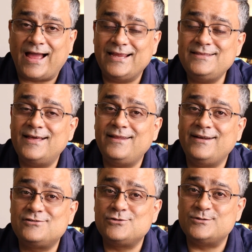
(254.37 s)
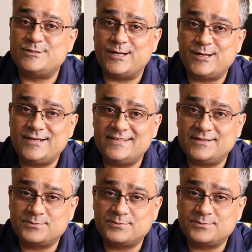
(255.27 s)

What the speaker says: either it should generate the